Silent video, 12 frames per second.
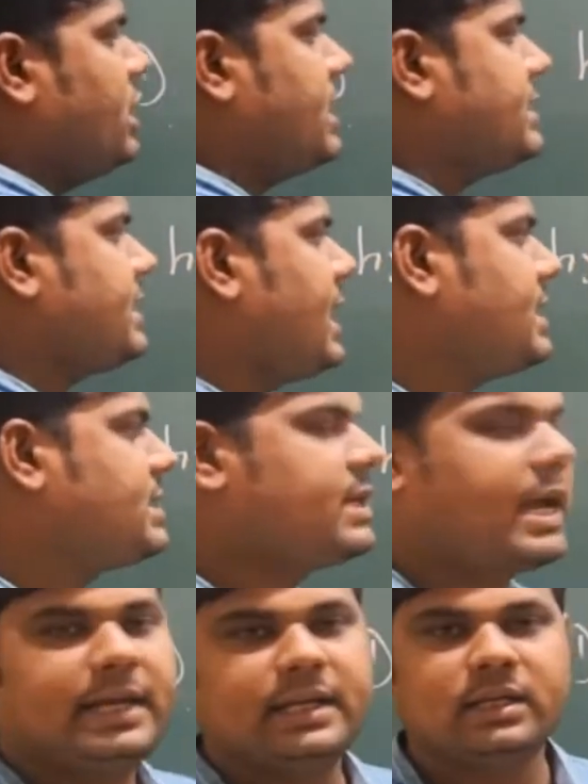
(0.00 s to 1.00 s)
and
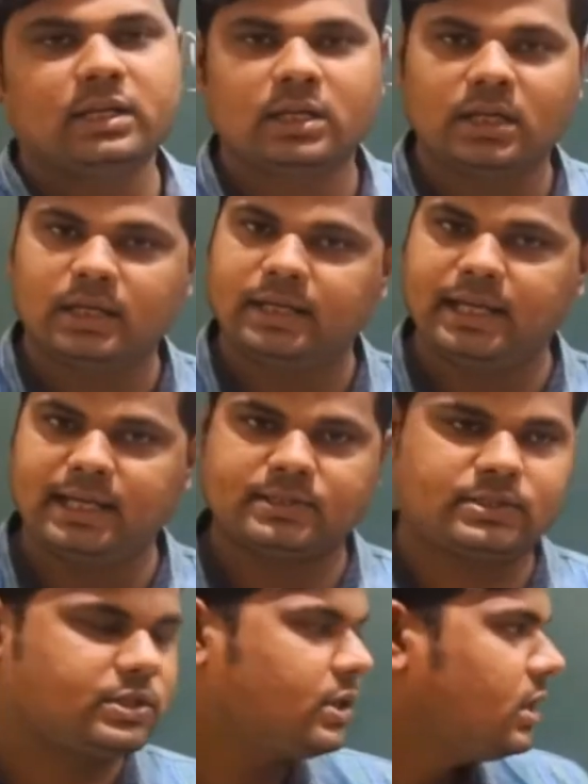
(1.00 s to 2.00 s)
side
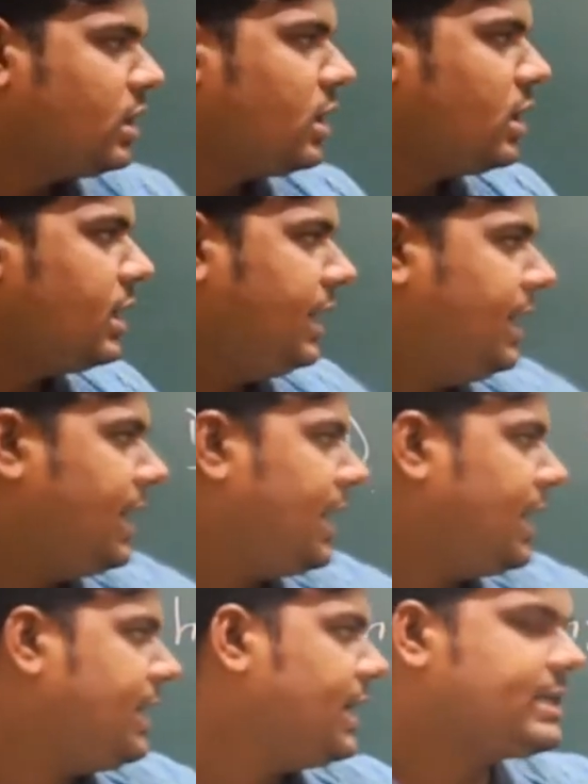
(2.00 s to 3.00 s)
test.
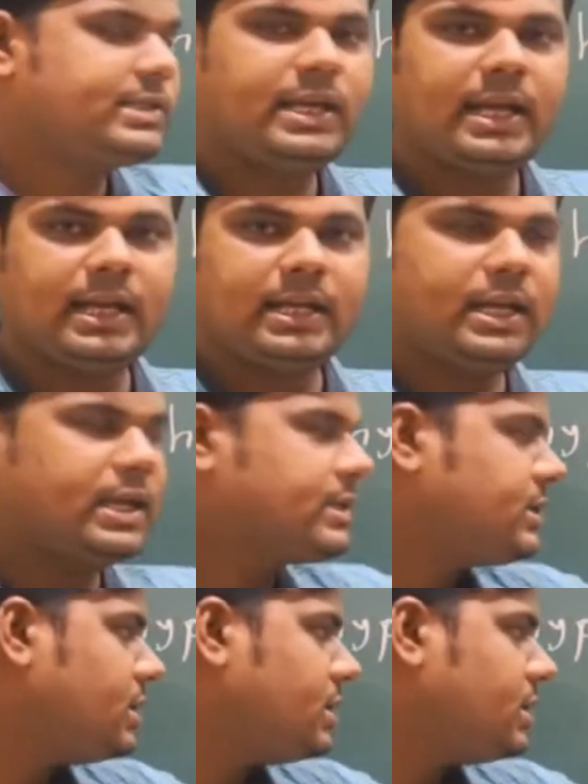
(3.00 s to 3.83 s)
ASA test